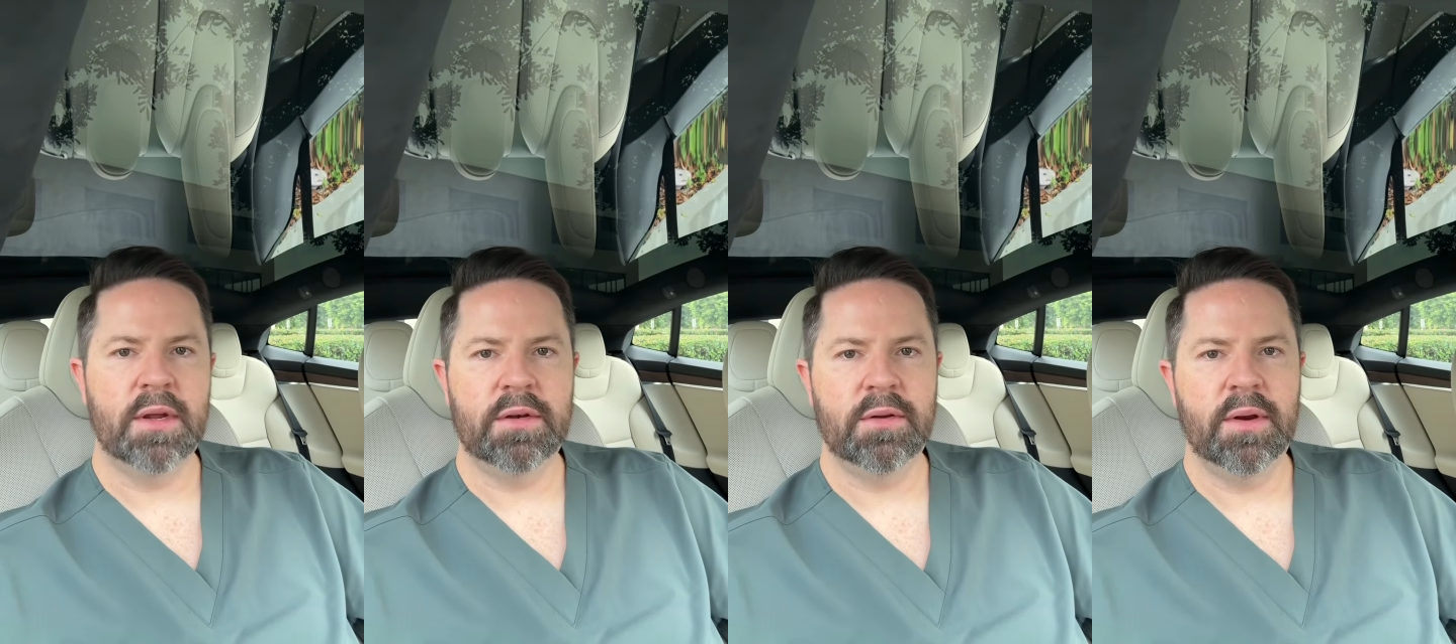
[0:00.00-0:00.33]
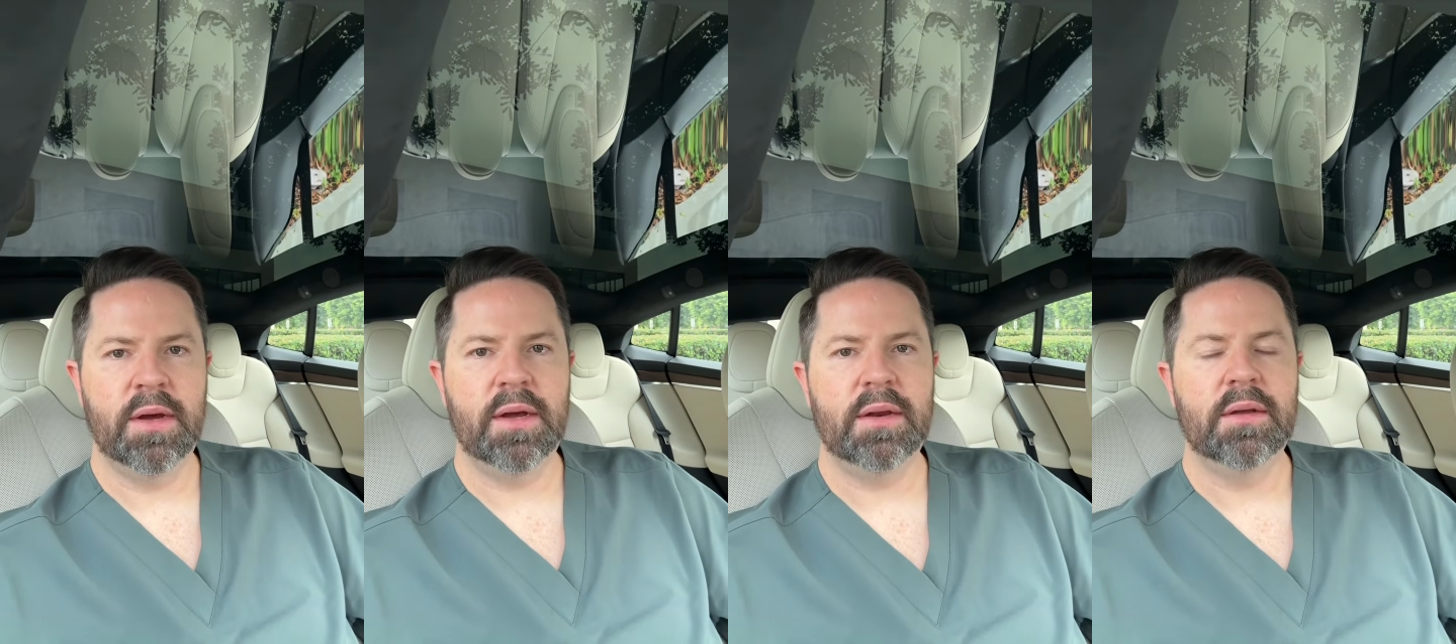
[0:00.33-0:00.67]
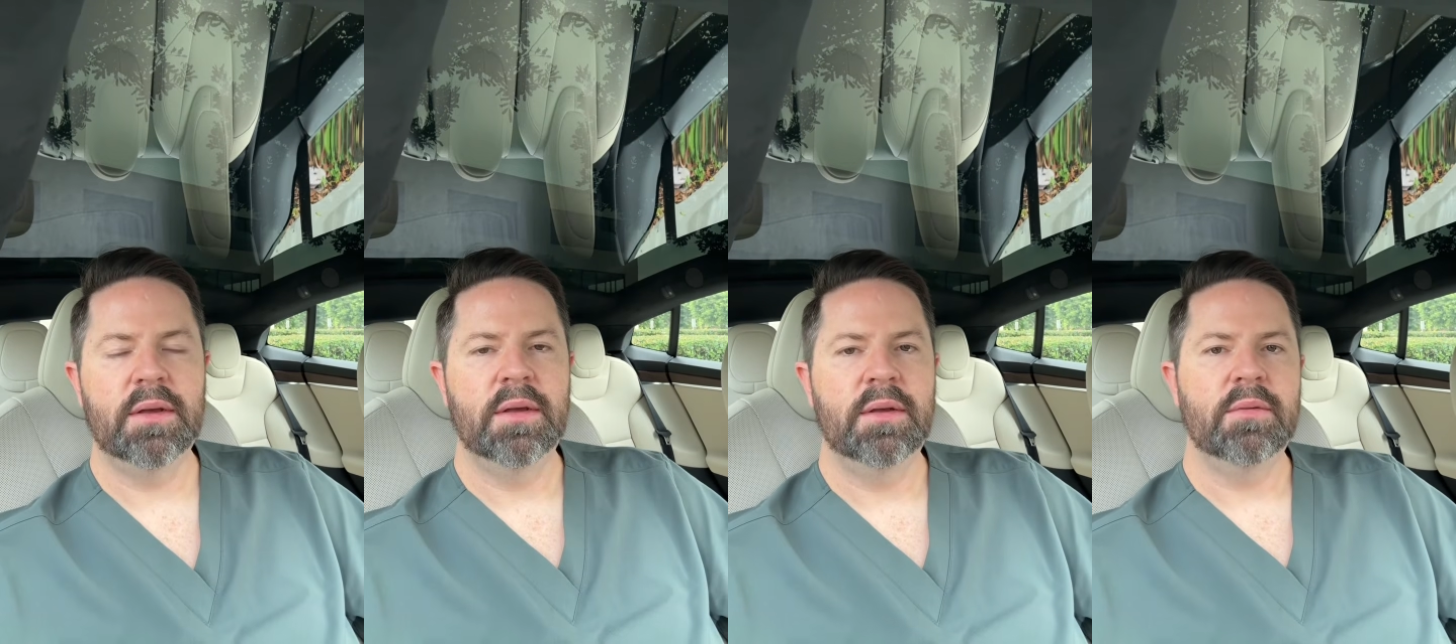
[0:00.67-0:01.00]
do not.
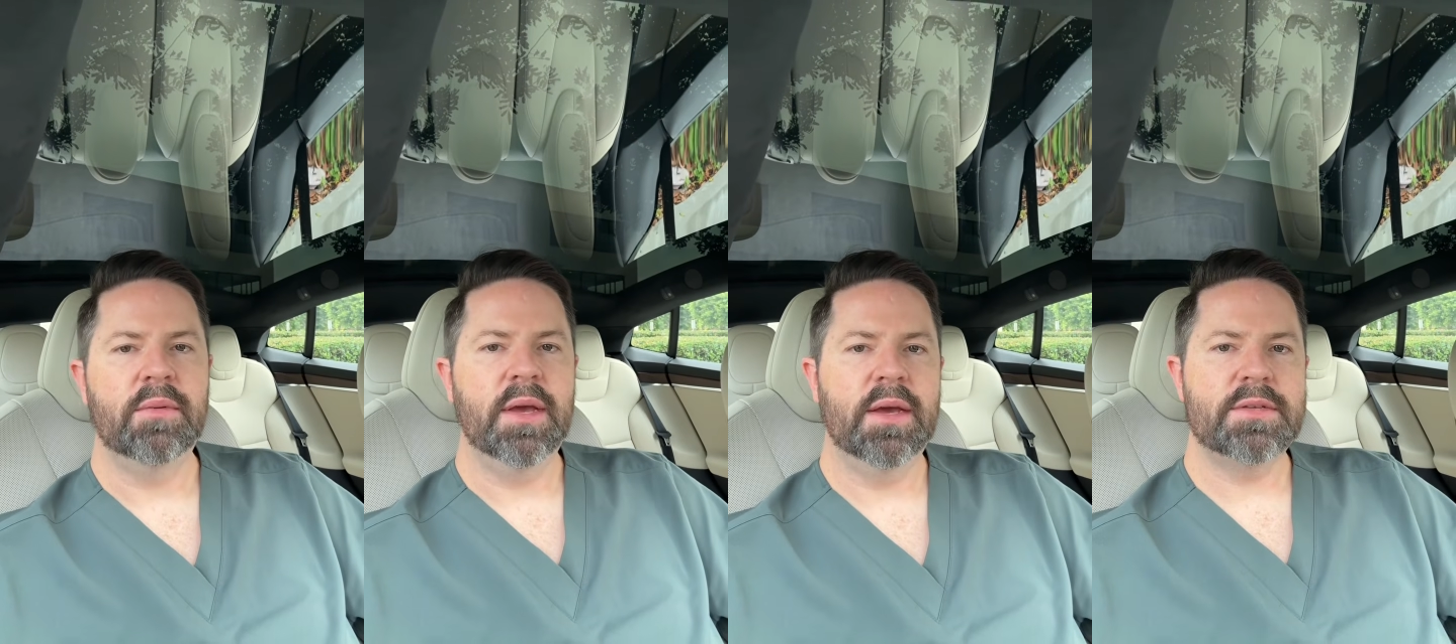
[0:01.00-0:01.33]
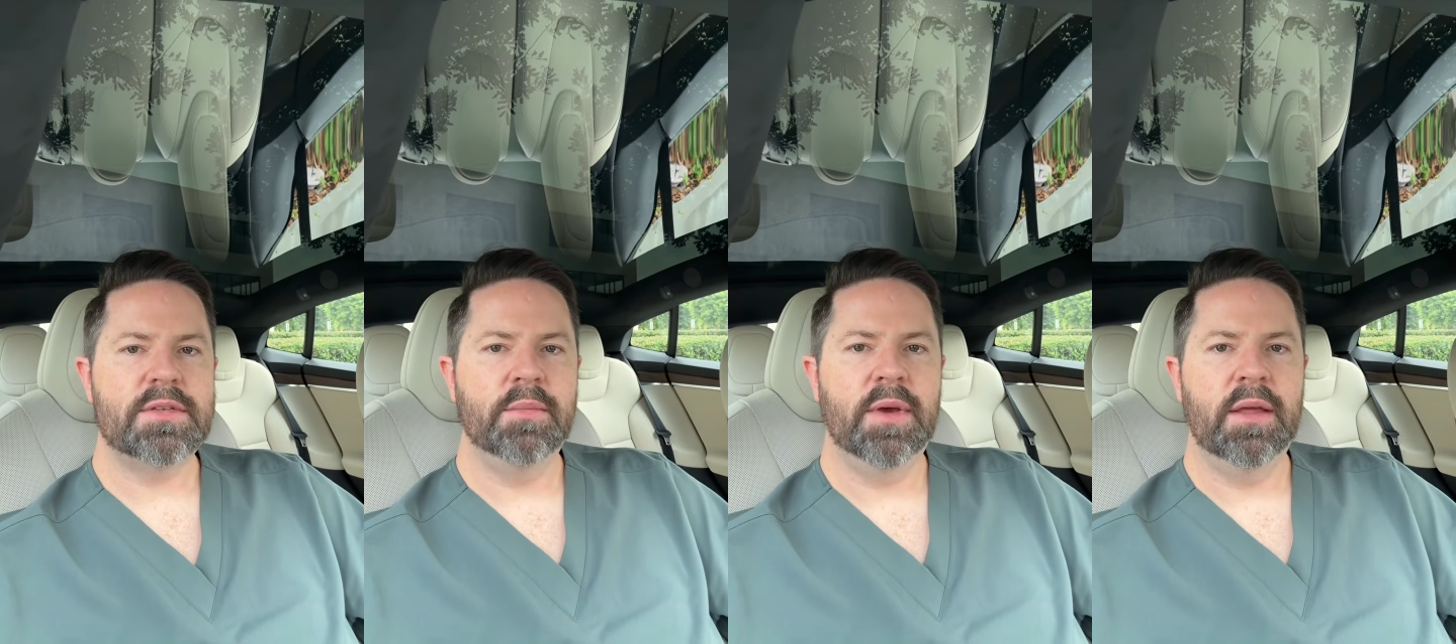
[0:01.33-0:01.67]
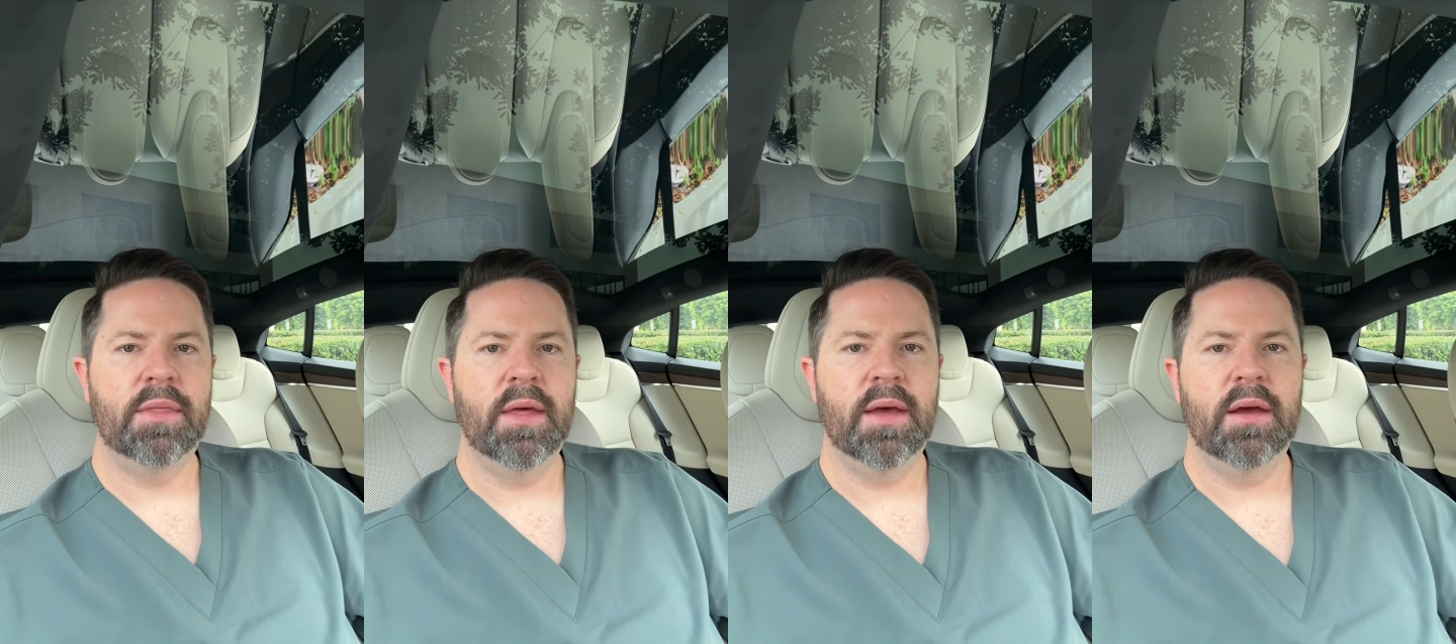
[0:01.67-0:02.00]
We
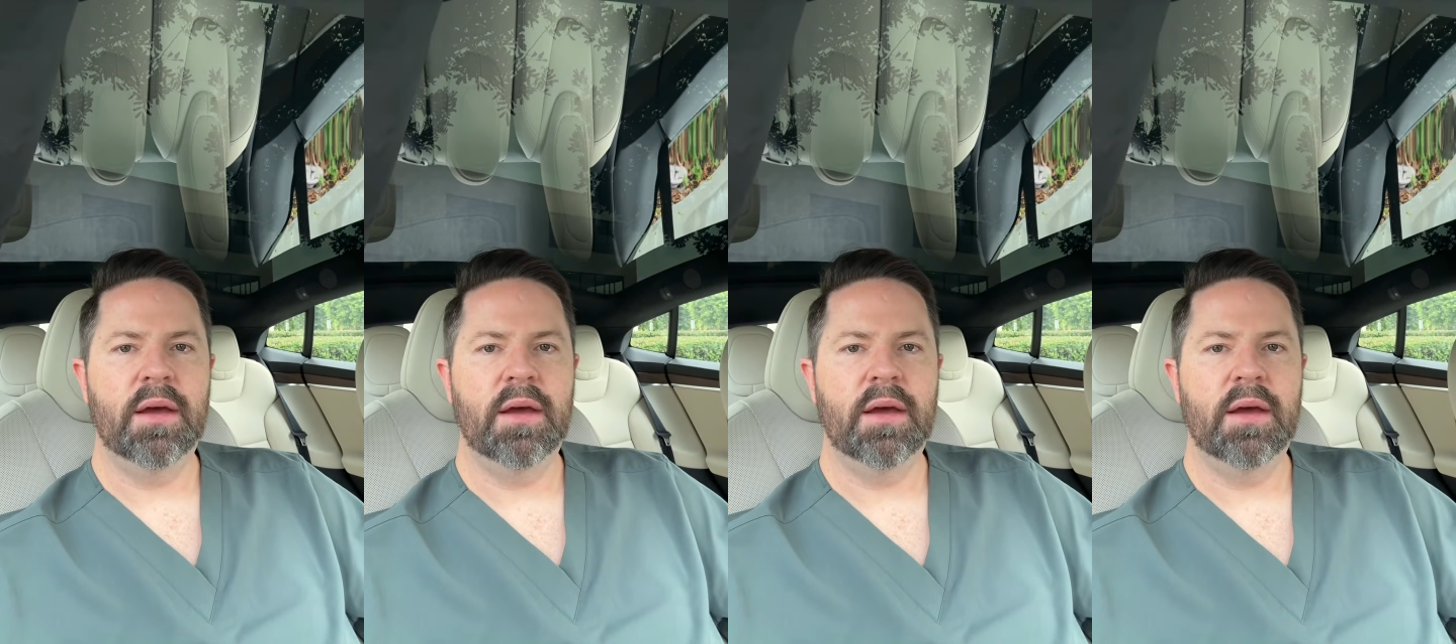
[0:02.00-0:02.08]
estimate that